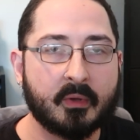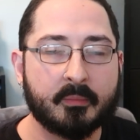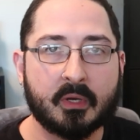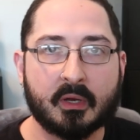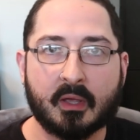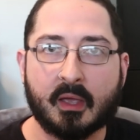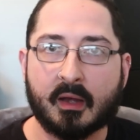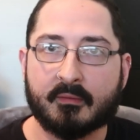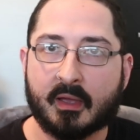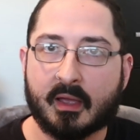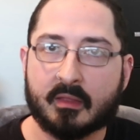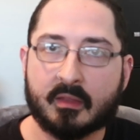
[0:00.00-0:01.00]
I mean, again,
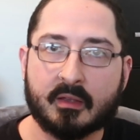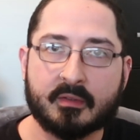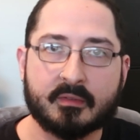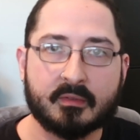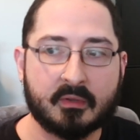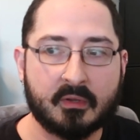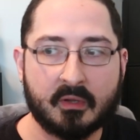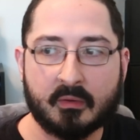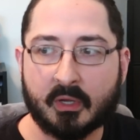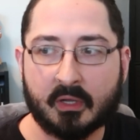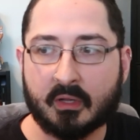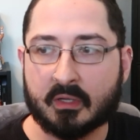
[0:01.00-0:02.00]
I've had this in
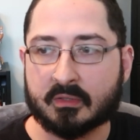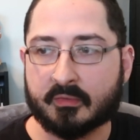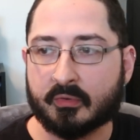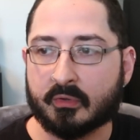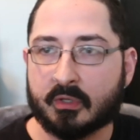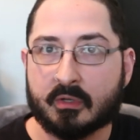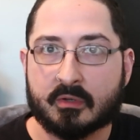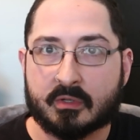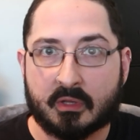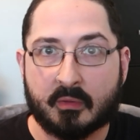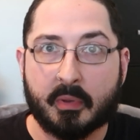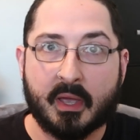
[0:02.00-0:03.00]
my closet for years
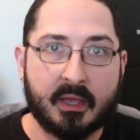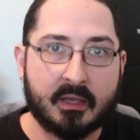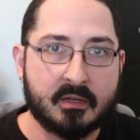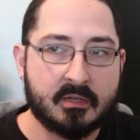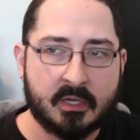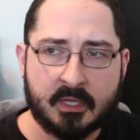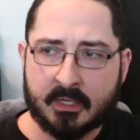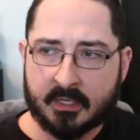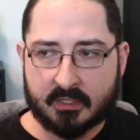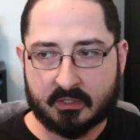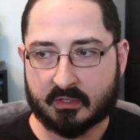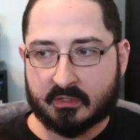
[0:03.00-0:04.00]
in the package.
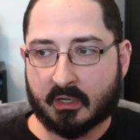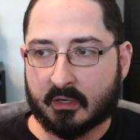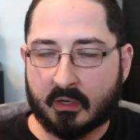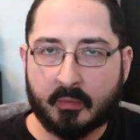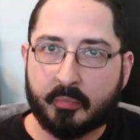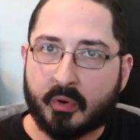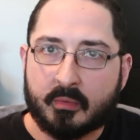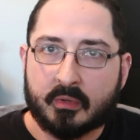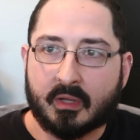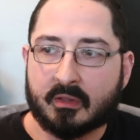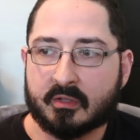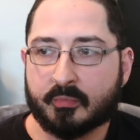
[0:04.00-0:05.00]
Just set it up
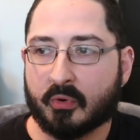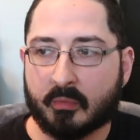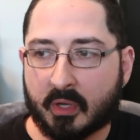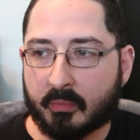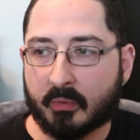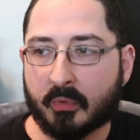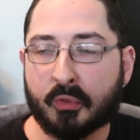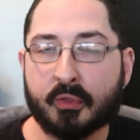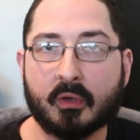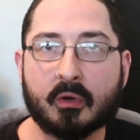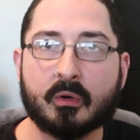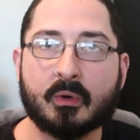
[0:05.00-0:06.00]
probably at this point maybe a month
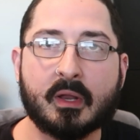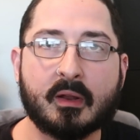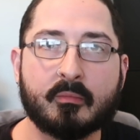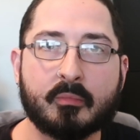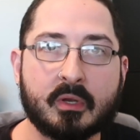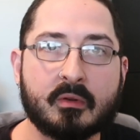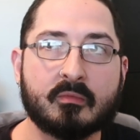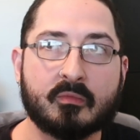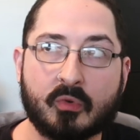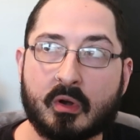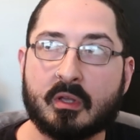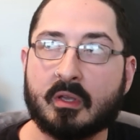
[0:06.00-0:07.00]
ago, and I've been
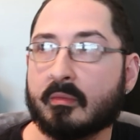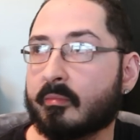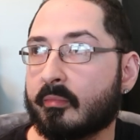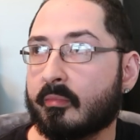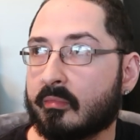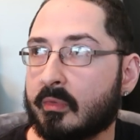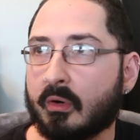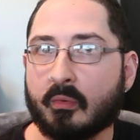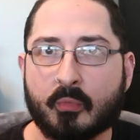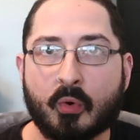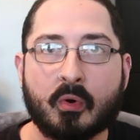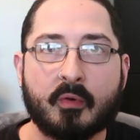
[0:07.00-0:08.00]
running it, you know,
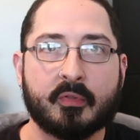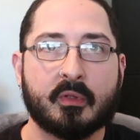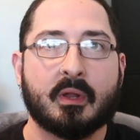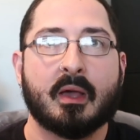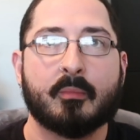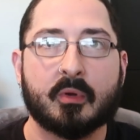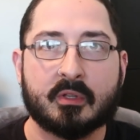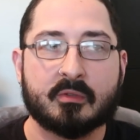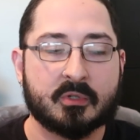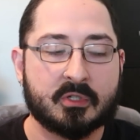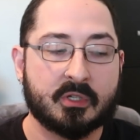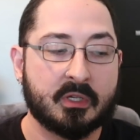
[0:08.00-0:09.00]
more often than not. But these
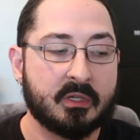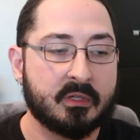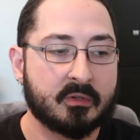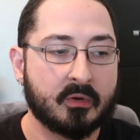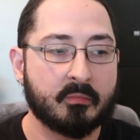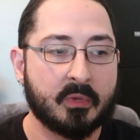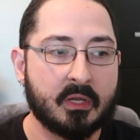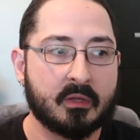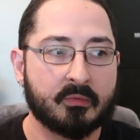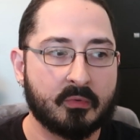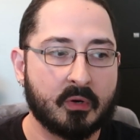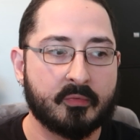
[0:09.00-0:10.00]
machines are made
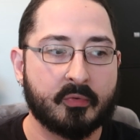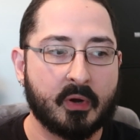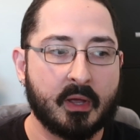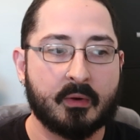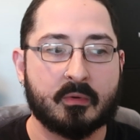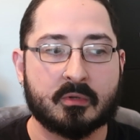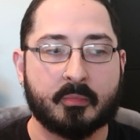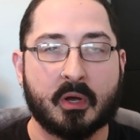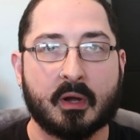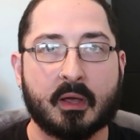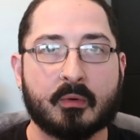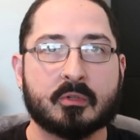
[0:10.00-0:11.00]
to run for hours
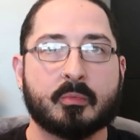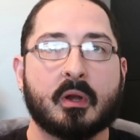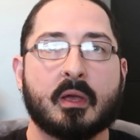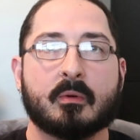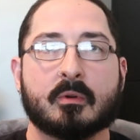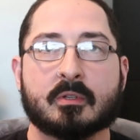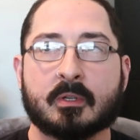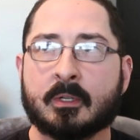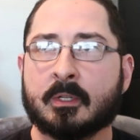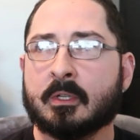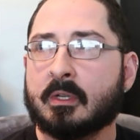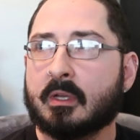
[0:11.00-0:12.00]
upon hours upon hours.
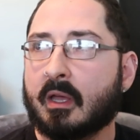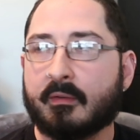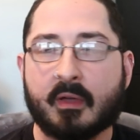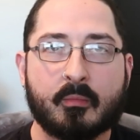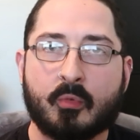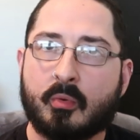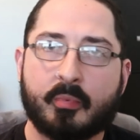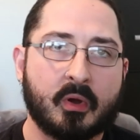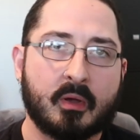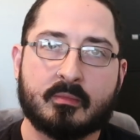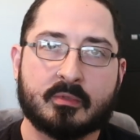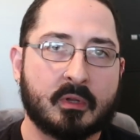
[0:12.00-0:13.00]
And I've had more
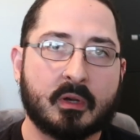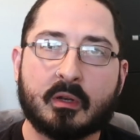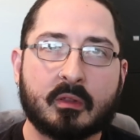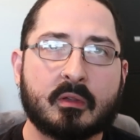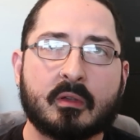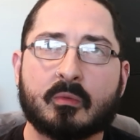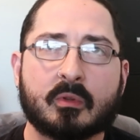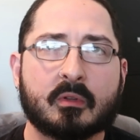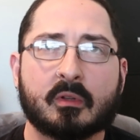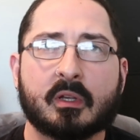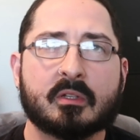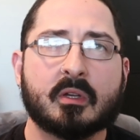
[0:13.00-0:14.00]
problems than anything
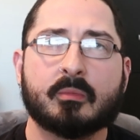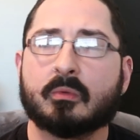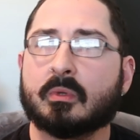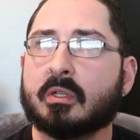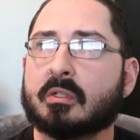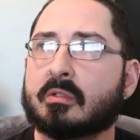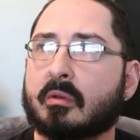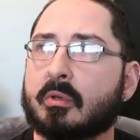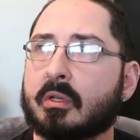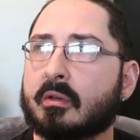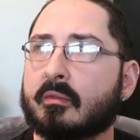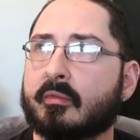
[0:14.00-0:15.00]
within the last couple of weeks. I
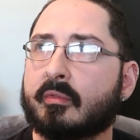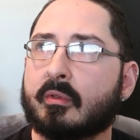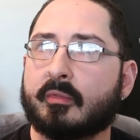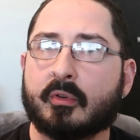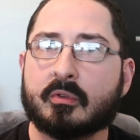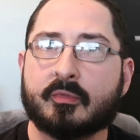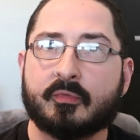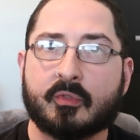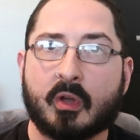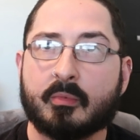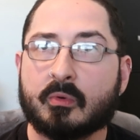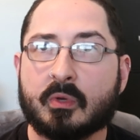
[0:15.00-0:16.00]
mean, for the first
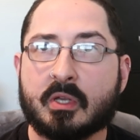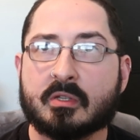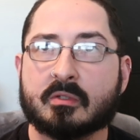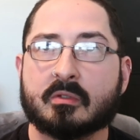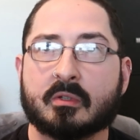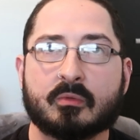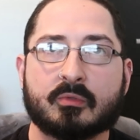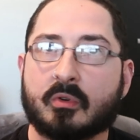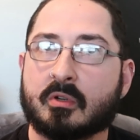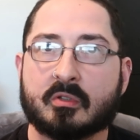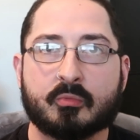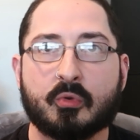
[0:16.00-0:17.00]
couple of weeks, it was
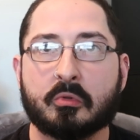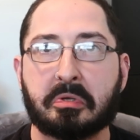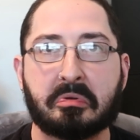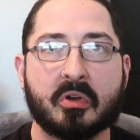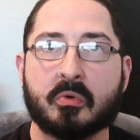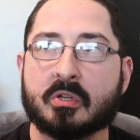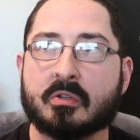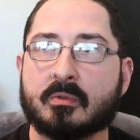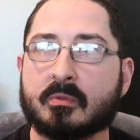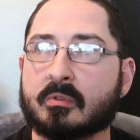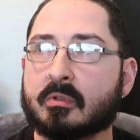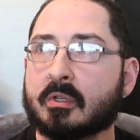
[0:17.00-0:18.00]
running smoothly, no
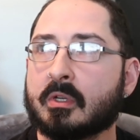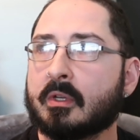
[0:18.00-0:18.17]
issues.